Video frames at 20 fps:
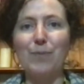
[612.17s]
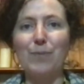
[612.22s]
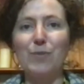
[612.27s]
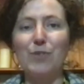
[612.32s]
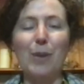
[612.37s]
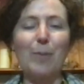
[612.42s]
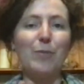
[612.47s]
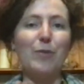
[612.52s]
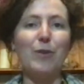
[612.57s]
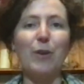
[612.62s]

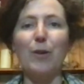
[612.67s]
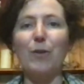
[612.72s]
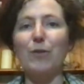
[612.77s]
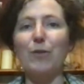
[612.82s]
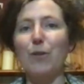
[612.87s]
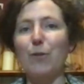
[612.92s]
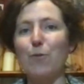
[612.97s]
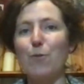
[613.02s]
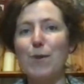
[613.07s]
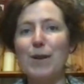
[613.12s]
gemstones
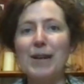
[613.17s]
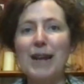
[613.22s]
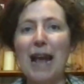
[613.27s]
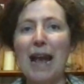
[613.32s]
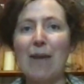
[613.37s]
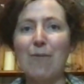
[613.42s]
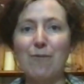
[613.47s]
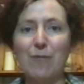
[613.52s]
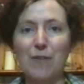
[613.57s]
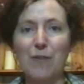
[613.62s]
are
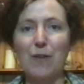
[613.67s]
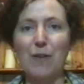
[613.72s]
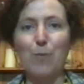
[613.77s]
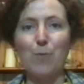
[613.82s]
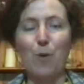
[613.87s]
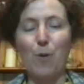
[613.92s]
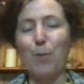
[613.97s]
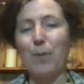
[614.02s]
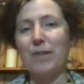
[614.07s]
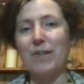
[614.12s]
renowned for these
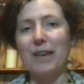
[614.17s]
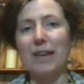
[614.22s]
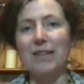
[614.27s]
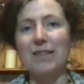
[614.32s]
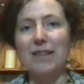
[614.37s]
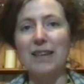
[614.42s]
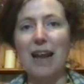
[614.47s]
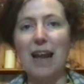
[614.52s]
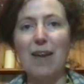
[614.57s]
properties and